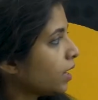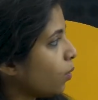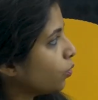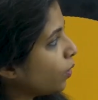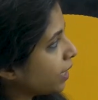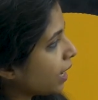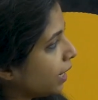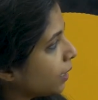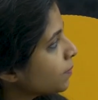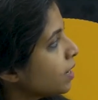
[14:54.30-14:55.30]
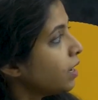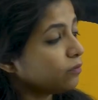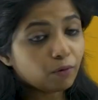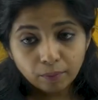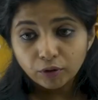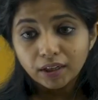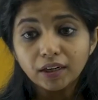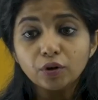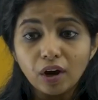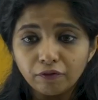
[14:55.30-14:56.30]
Now going ahead, one more
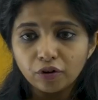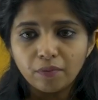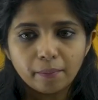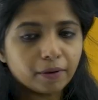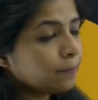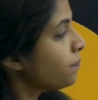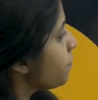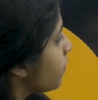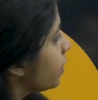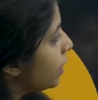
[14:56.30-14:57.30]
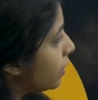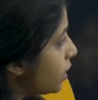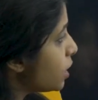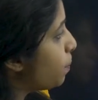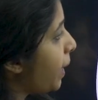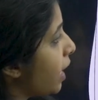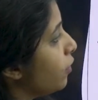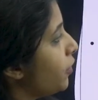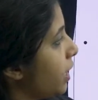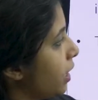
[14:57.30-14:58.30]
thing that you have to remember, this pair
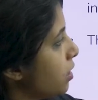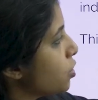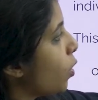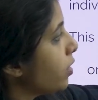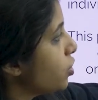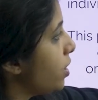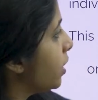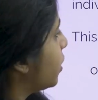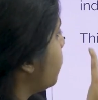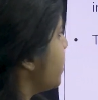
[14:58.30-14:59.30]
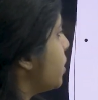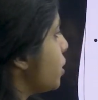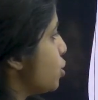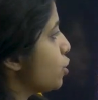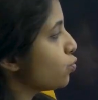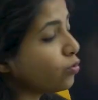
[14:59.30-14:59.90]
of alleles or the genetic representation is